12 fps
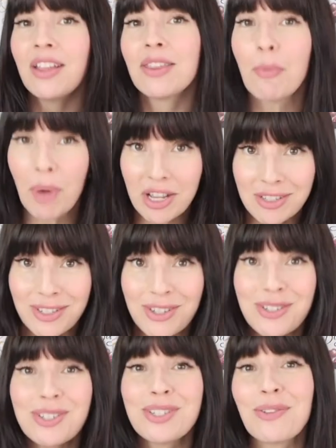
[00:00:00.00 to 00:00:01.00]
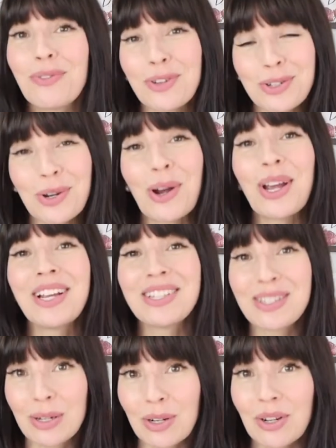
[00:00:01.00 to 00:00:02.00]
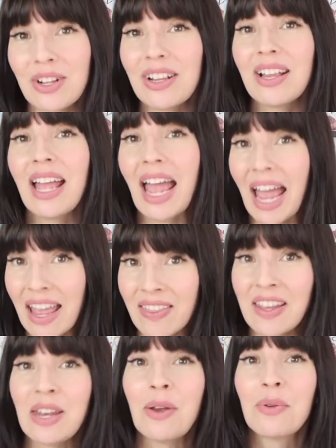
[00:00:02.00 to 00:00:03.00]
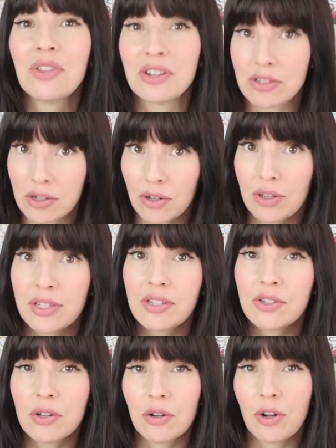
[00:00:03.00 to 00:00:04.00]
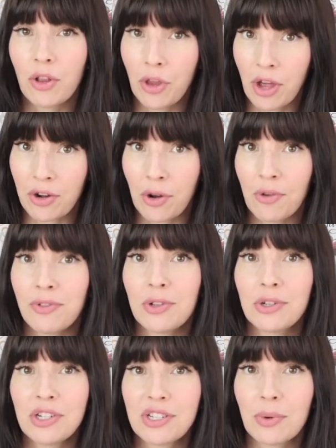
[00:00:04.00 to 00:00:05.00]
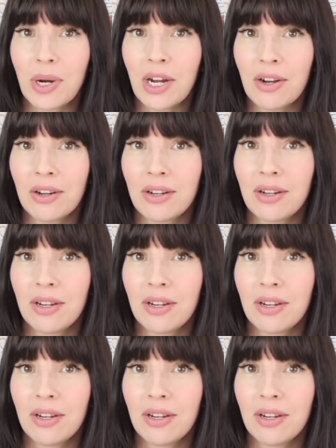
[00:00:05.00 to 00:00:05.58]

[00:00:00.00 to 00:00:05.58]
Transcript: the muscles for drawing a circle and they know that a circle is a circle, not an oval or a square.